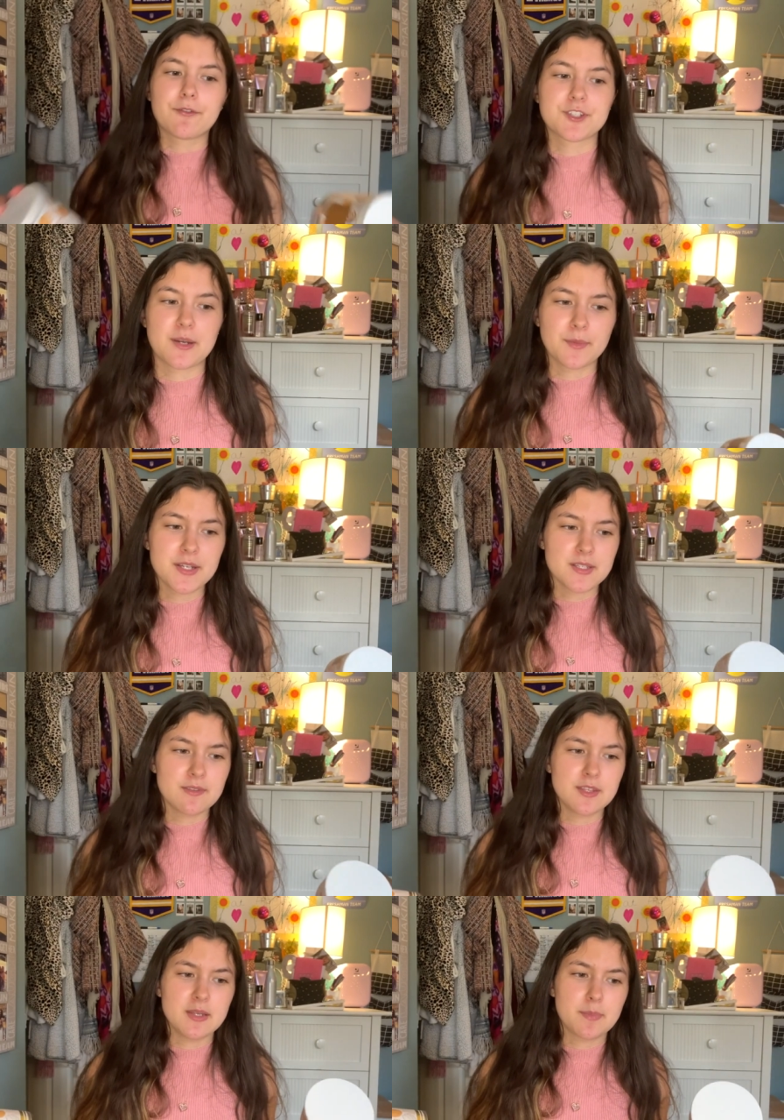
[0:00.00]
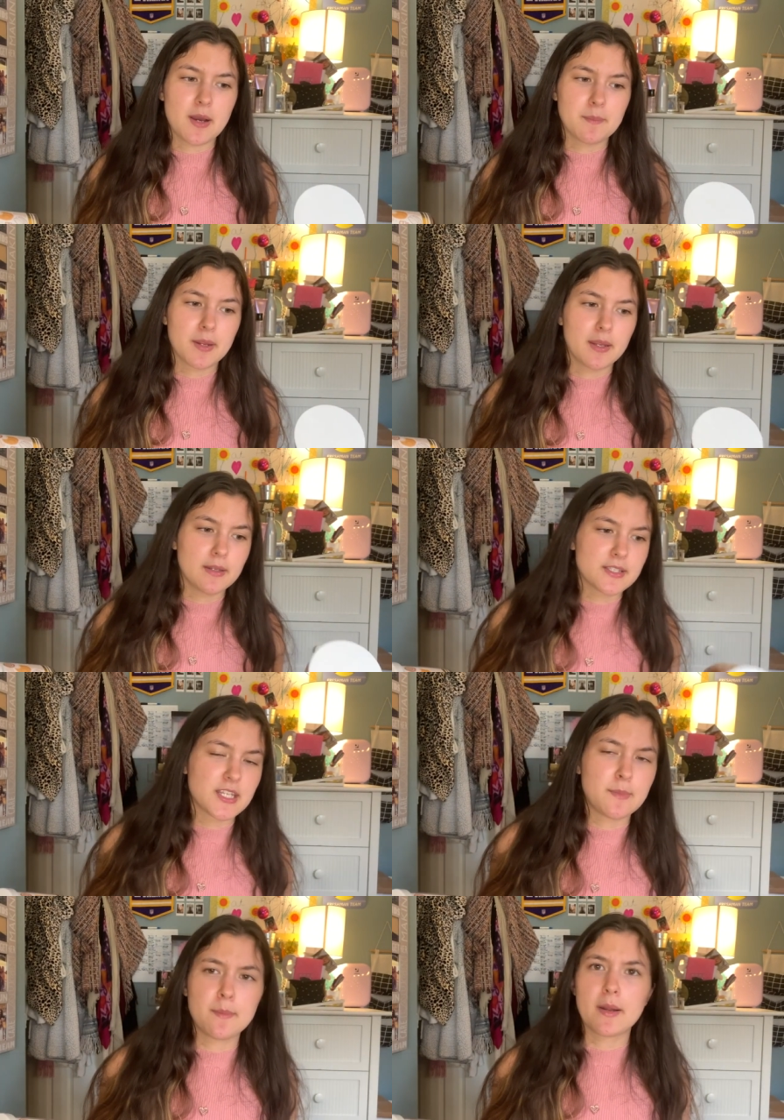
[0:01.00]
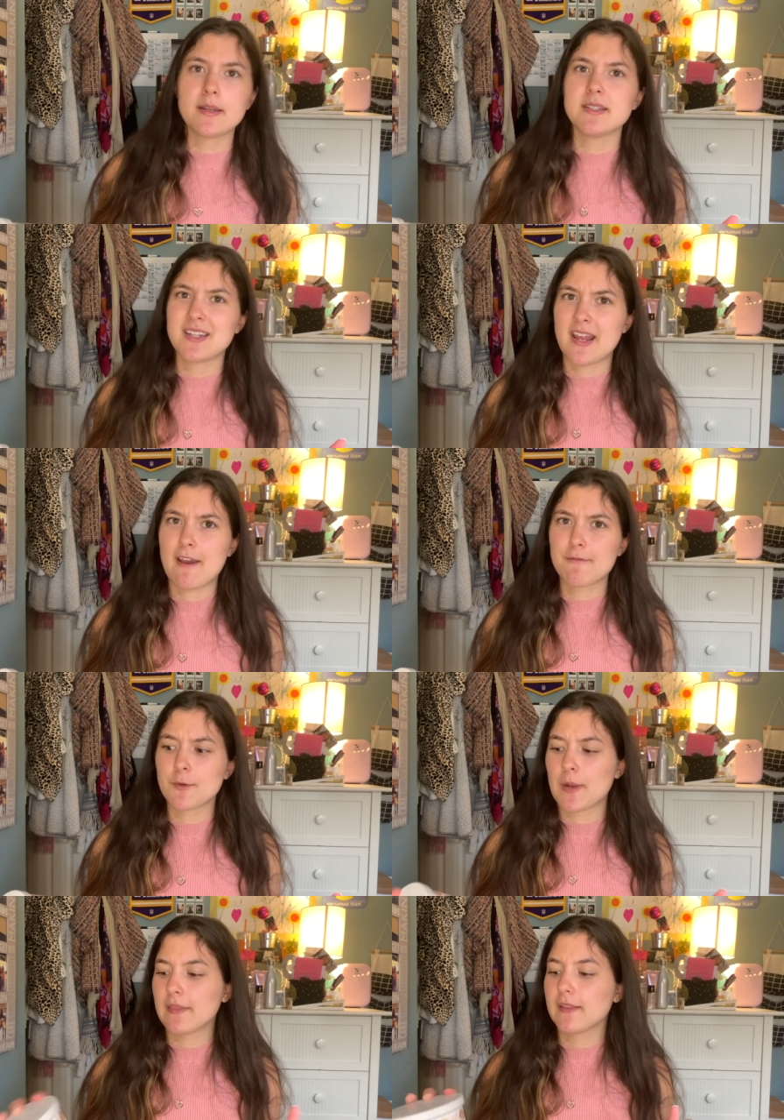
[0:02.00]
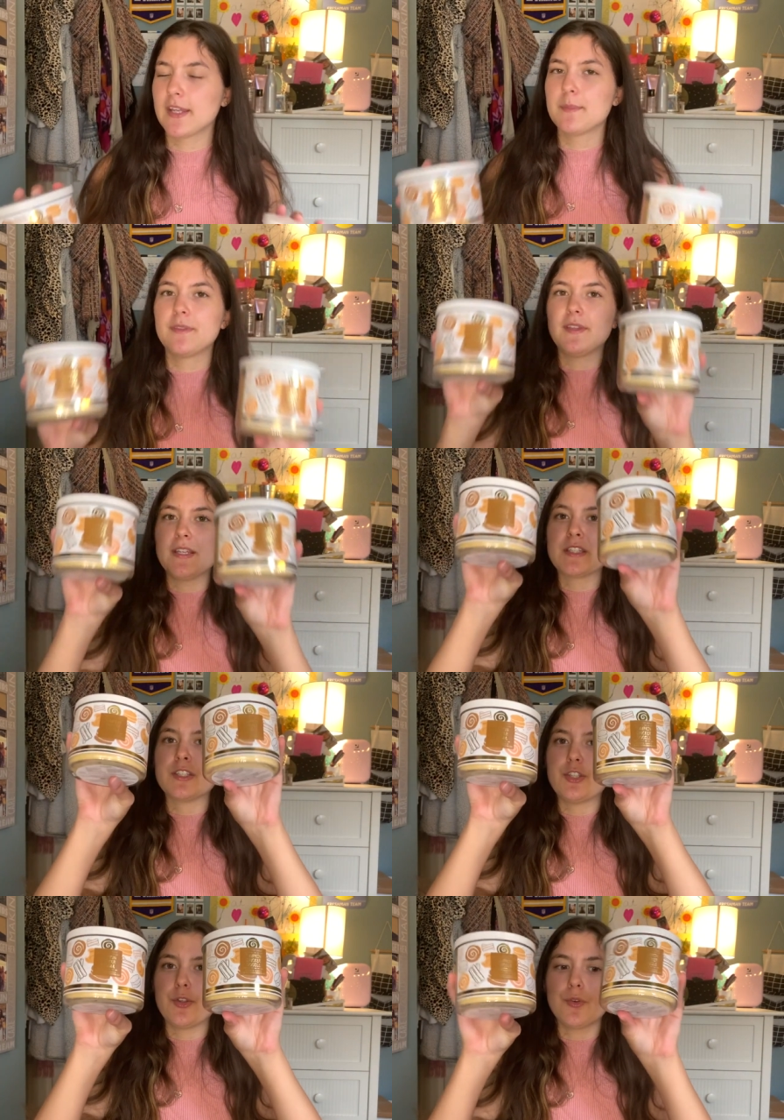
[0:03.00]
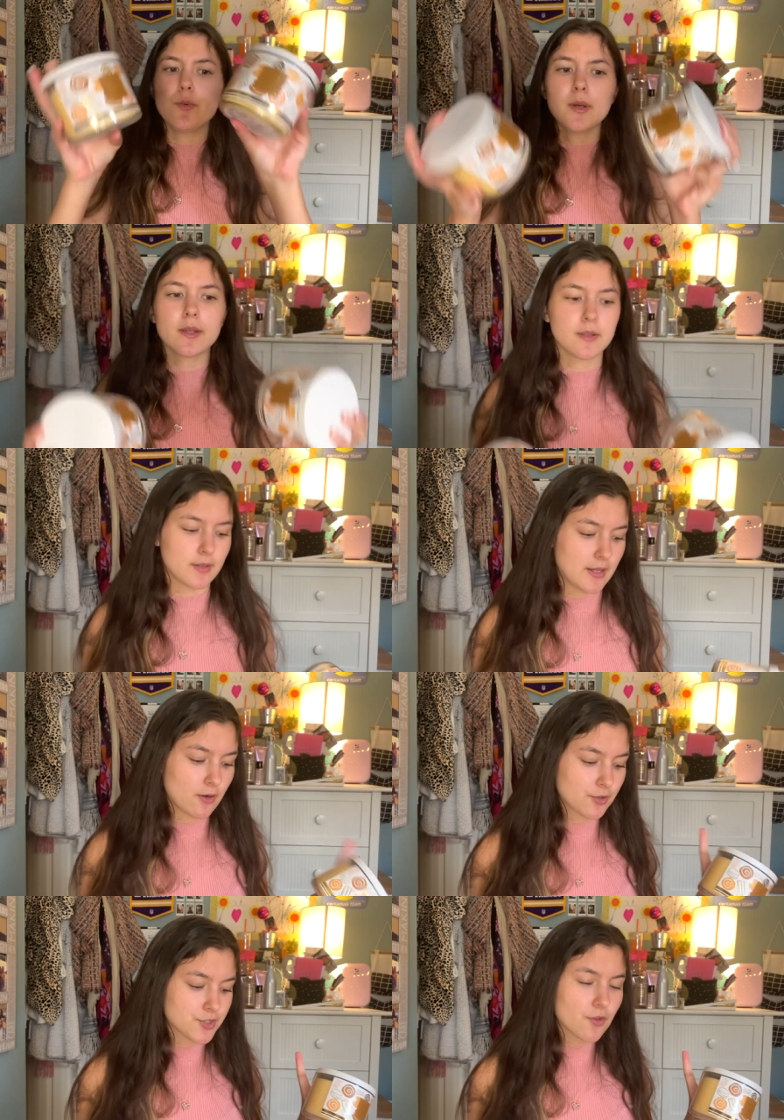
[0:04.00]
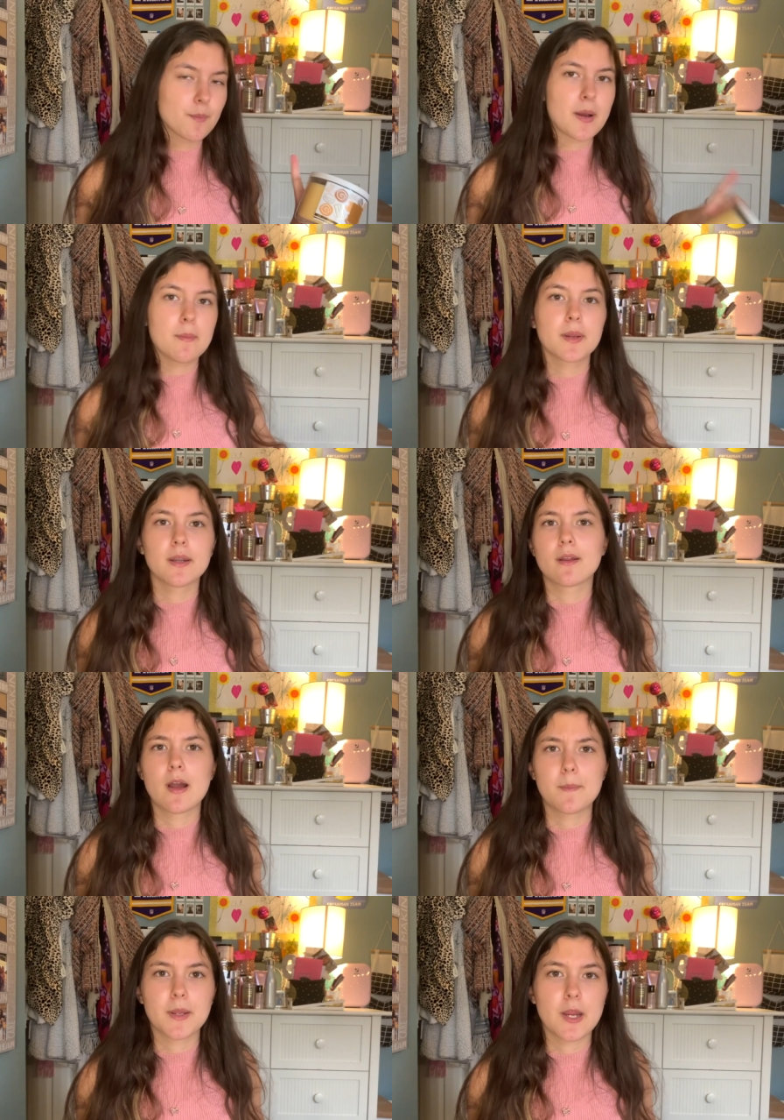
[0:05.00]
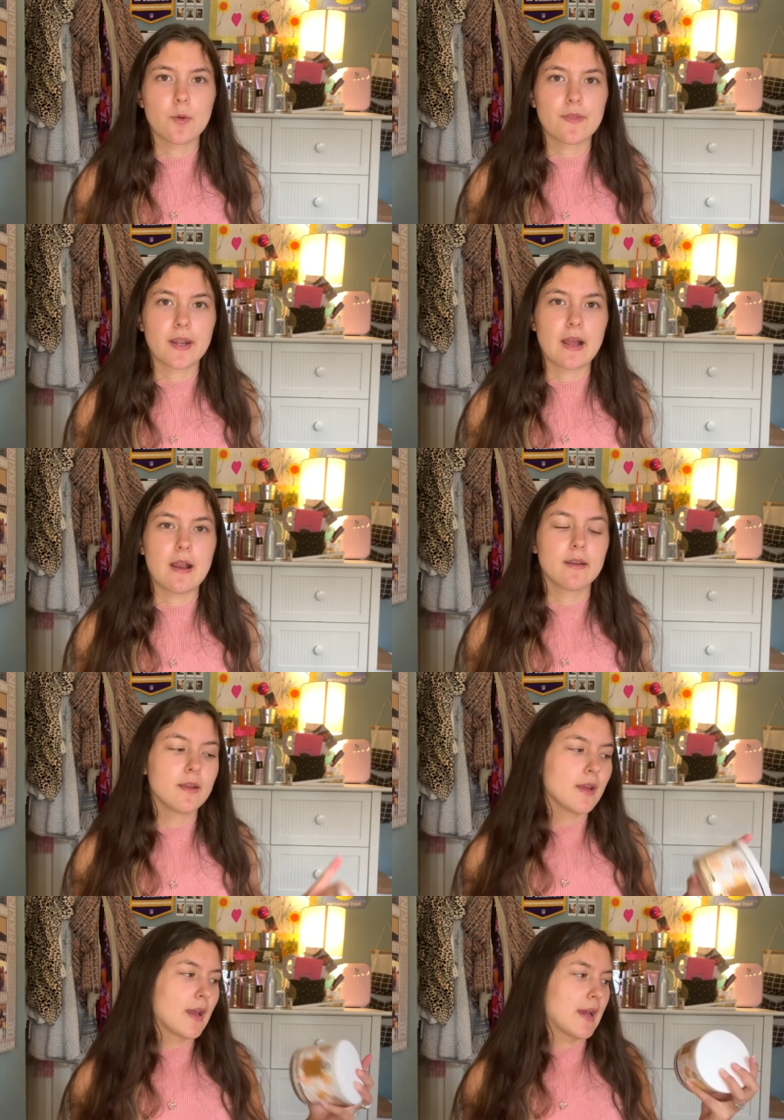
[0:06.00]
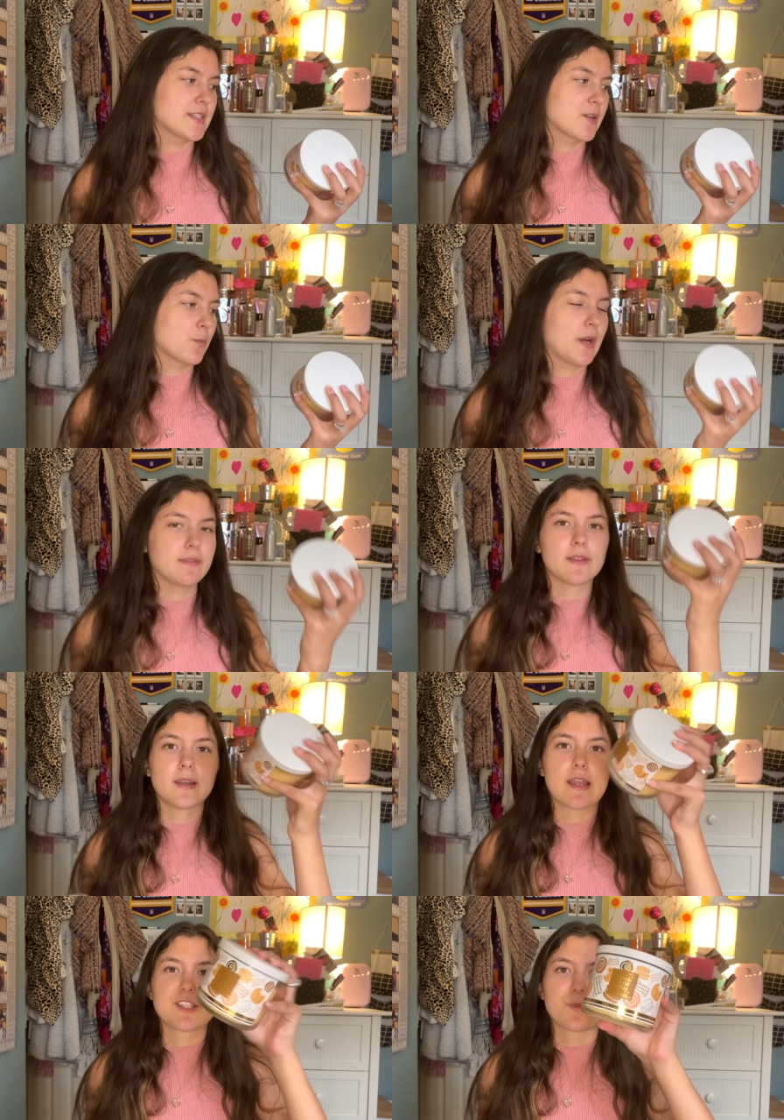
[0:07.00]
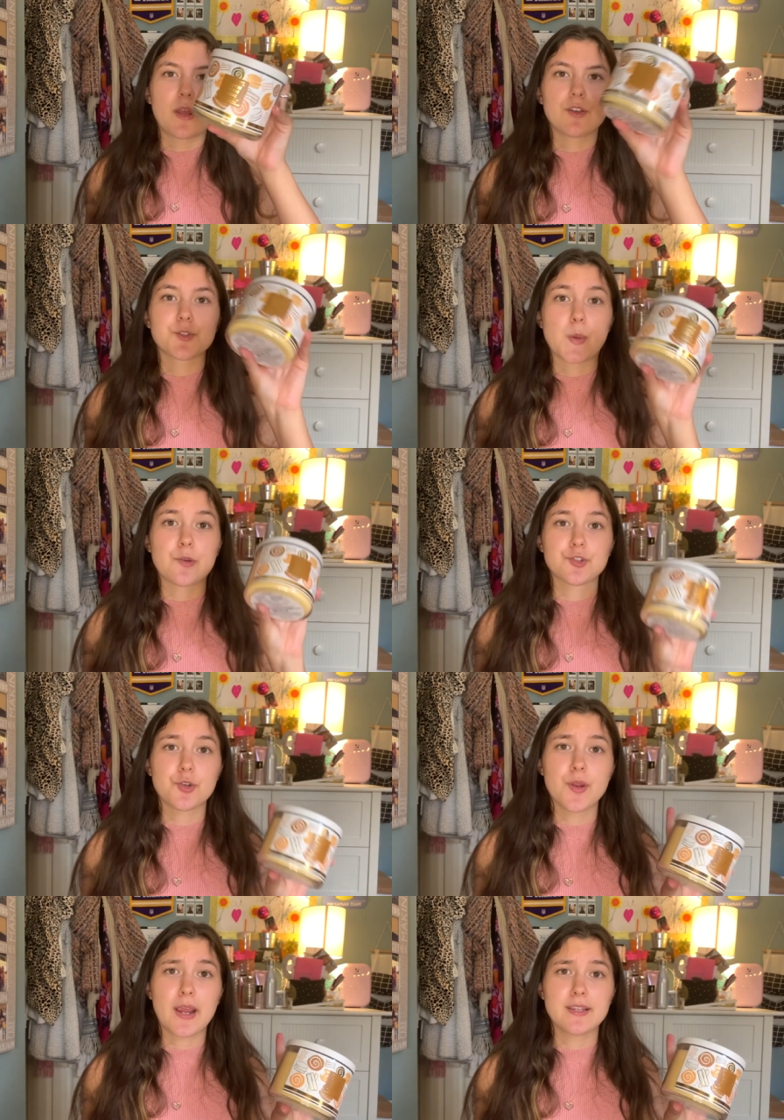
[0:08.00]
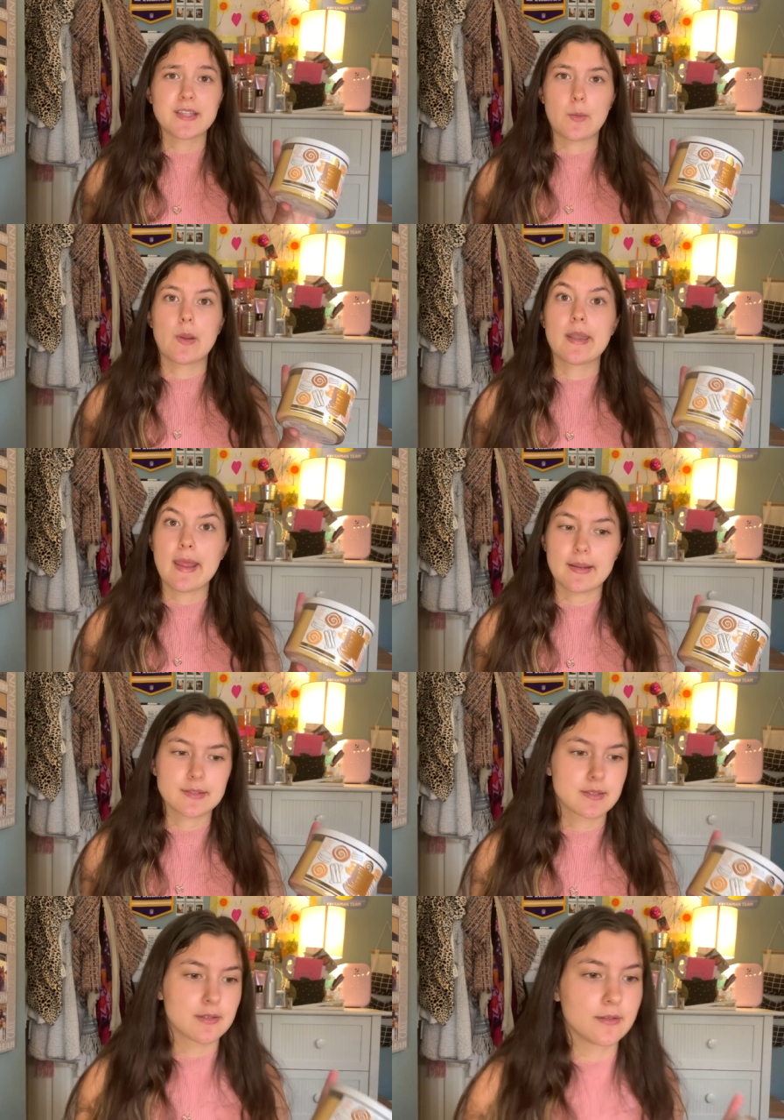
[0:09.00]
For some reason, the pumpkin cinnamon bun didn't have the white lid, but these do. And also the pumpkin cupcake one that I got has a white lid as well. So I'll show you guys that one next.